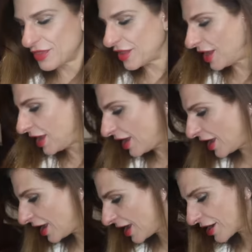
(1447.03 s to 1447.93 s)

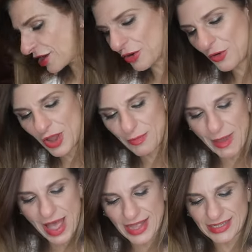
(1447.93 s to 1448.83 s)
The Chloe
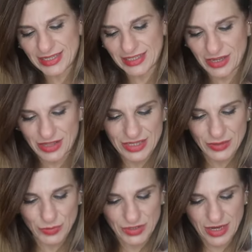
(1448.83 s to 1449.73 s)
Paddington,
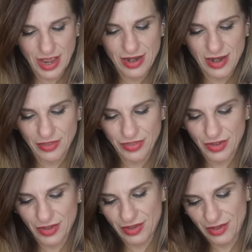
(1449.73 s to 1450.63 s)
this was
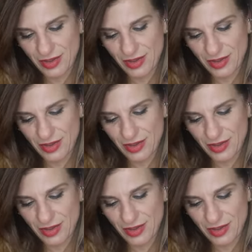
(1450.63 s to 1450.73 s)
another